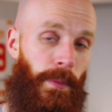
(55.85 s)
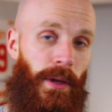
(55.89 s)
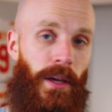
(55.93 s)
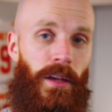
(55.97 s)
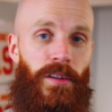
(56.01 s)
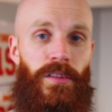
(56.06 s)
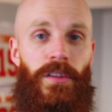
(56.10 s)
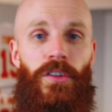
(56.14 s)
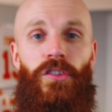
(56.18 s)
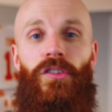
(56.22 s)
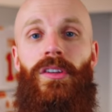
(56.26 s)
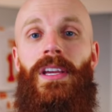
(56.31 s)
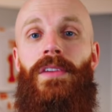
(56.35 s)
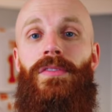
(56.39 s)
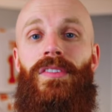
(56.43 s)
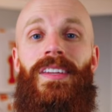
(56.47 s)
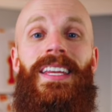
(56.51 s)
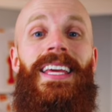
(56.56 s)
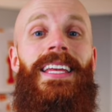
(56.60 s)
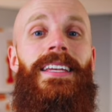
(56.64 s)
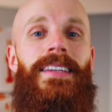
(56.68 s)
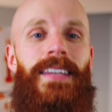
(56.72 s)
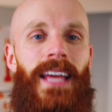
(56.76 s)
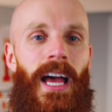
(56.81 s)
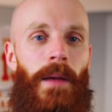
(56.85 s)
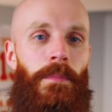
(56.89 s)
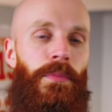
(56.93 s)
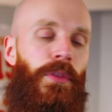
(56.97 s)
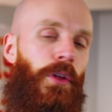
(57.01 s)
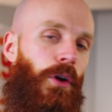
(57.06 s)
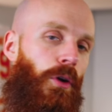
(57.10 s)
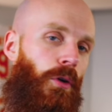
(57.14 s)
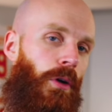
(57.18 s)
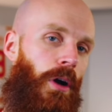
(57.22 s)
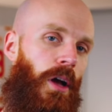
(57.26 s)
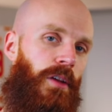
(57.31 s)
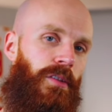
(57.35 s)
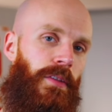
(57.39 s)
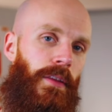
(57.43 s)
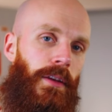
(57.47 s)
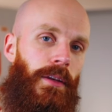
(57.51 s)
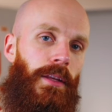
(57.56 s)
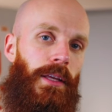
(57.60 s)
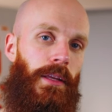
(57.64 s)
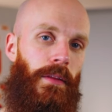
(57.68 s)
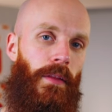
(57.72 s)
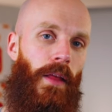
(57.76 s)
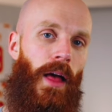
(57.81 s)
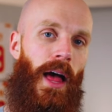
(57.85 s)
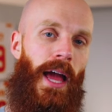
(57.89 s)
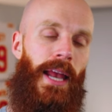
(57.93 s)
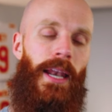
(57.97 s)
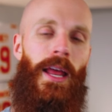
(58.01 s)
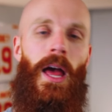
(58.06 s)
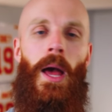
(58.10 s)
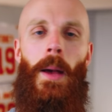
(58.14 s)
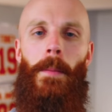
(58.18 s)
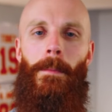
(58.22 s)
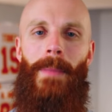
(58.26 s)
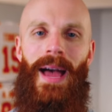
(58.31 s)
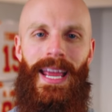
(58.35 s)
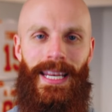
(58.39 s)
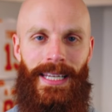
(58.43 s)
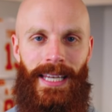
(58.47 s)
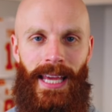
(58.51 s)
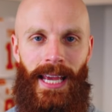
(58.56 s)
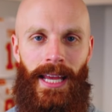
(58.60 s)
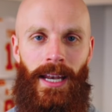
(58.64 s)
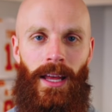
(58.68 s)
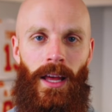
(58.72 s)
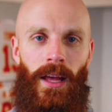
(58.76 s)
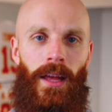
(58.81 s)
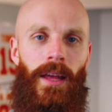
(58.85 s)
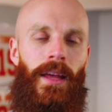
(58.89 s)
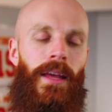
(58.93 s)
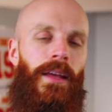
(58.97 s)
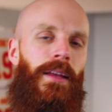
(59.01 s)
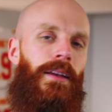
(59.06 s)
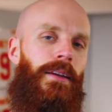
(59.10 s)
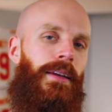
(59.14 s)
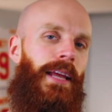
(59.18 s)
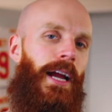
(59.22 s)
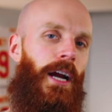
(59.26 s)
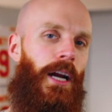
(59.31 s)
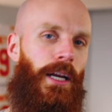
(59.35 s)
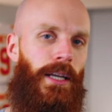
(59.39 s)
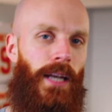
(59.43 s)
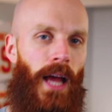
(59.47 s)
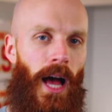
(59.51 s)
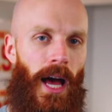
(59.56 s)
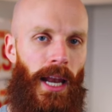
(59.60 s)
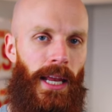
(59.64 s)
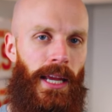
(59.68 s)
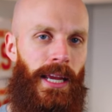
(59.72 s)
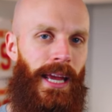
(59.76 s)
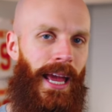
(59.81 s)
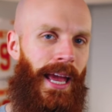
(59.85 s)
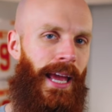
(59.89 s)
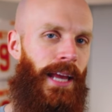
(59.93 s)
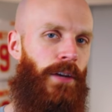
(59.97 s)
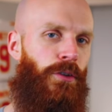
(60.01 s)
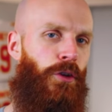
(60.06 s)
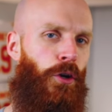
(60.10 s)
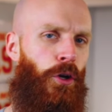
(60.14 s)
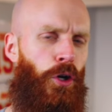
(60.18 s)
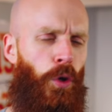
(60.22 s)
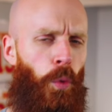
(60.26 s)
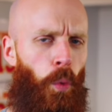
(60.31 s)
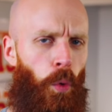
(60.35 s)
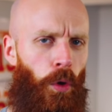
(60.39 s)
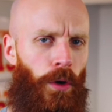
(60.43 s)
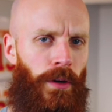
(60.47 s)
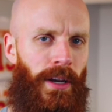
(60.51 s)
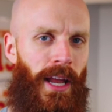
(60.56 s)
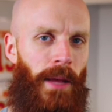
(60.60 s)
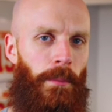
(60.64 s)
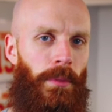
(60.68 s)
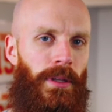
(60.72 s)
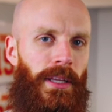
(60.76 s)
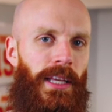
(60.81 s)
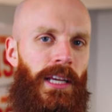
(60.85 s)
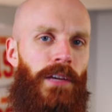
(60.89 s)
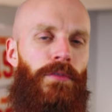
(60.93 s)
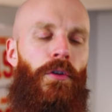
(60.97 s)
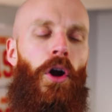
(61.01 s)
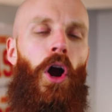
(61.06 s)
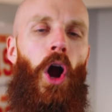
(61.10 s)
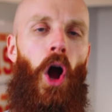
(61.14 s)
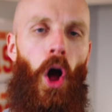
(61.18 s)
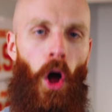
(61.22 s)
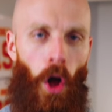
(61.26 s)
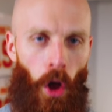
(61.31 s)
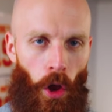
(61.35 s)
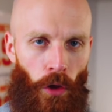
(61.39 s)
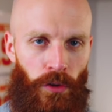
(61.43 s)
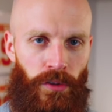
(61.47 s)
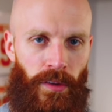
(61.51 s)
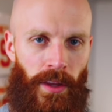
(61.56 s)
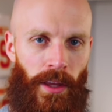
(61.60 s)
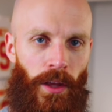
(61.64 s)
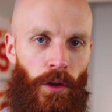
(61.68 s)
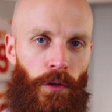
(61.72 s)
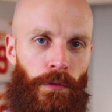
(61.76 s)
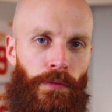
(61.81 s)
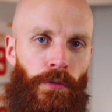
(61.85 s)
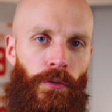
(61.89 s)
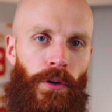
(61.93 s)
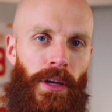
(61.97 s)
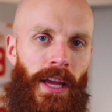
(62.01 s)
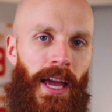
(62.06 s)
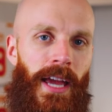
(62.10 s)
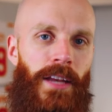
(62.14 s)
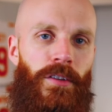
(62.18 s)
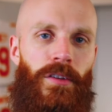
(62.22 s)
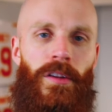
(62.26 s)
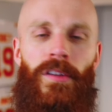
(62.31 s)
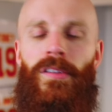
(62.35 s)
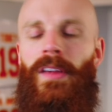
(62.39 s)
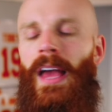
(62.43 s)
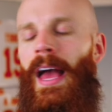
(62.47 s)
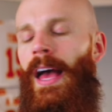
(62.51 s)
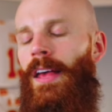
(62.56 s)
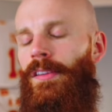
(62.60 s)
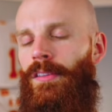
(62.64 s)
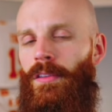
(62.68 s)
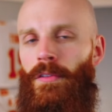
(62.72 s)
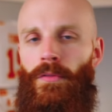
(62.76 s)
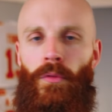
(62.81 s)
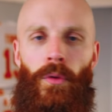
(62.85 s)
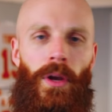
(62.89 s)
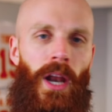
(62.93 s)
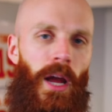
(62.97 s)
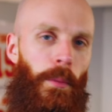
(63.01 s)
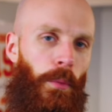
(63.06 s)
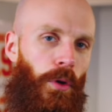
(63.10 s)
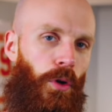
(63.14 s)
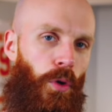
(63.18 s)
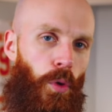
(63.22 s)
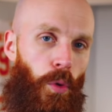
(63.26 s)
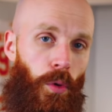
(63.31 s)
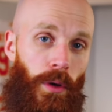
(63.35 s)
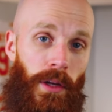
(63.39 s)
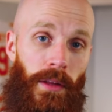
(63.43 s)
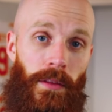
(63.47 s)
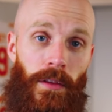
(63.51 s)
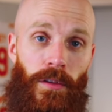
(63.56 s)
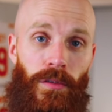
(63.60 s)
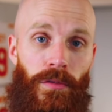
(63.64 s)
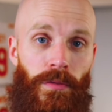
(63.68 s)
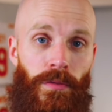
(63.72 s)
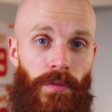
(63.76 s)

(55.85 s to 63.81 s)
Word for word: because the Chiefs need depth across the D-line. Mike Danna, Derek Nottie, and Turk Wharton, I believe, are all still free agents as of when I'm recording this